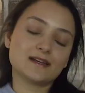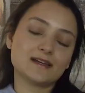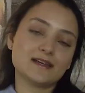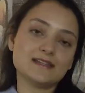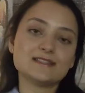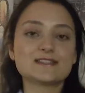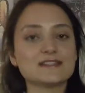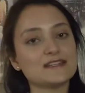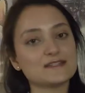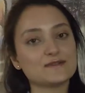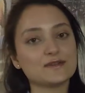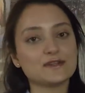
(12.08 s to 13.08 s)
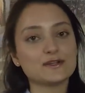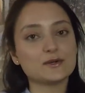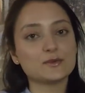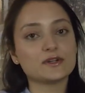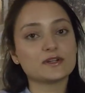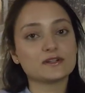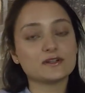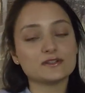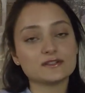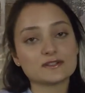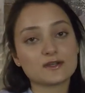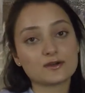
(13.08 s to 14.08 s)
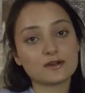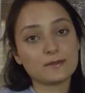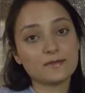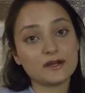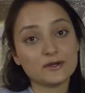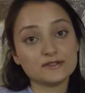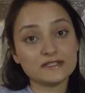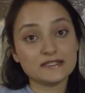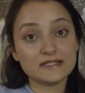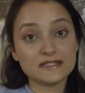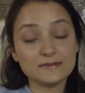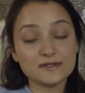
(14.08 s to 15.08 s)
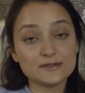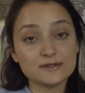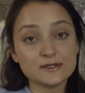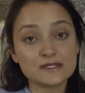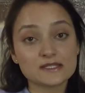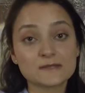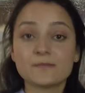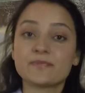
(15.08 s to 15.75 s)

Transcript: In today's video we're going to talk about emails.